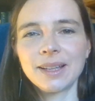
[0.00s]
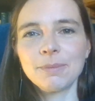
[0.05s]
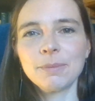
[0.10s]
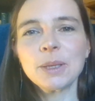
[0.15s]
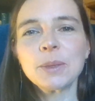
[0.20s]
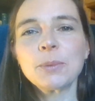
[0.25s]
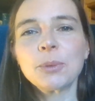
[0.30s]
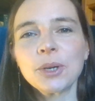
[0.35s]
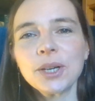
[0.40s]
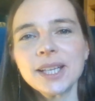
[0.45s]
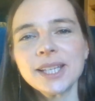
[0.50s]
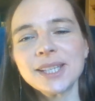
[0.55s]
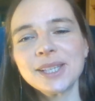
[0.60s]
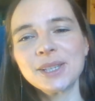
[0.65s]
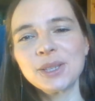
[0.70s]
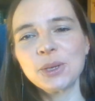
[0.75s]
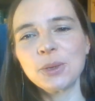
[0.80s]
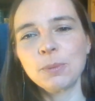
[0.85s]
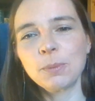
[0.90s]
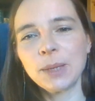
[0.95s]
But
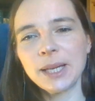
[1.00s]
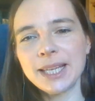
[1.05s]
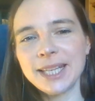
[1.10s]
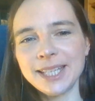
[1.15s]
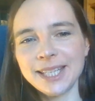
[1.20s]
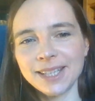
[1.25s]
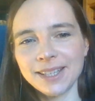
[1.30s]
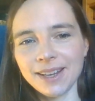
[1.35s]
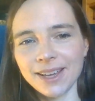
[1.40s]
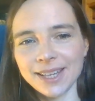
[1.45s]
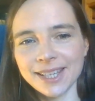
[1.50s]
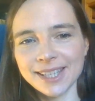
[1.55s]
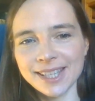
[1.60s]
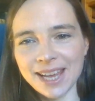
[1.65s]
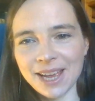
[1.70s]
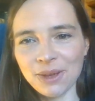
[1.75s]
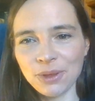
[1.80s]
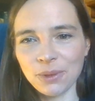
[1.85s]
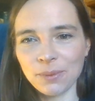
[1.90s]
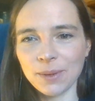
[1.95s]
priests who pleaded like
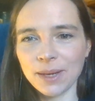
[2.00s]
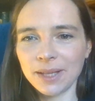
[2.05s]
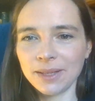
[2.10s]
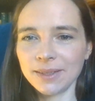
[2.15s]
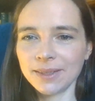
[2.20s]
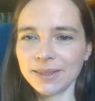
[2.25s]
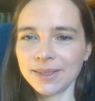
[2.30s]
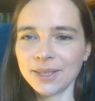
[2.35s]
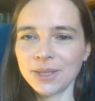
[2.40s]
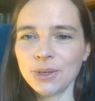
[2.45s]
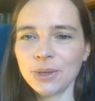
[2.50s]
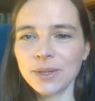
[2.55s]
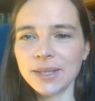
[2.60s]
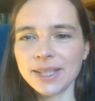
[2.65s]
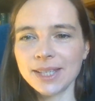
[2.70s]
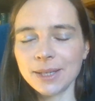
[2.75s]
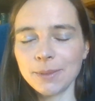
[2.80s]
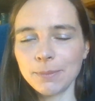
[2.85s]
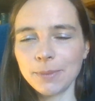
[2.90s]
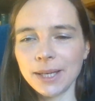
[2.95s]
Southwell did
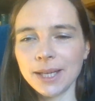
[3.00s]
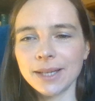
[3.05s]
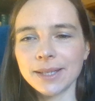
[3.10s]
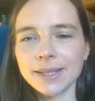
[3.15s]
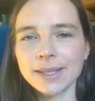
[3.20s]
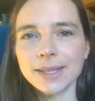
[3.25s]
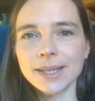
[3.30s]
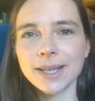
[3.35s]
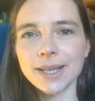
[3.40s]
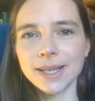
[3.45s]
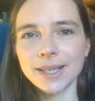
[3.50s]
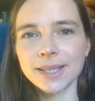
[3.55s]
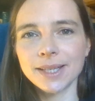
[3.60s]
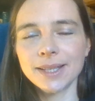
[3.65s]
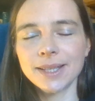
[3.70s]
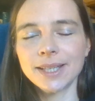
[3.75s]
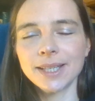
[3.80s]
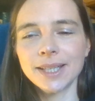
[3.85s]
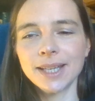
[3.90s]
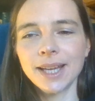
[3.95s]
not simply
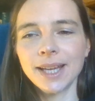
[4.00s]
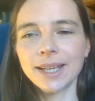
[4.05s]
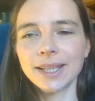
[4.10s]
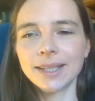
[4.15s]
assert that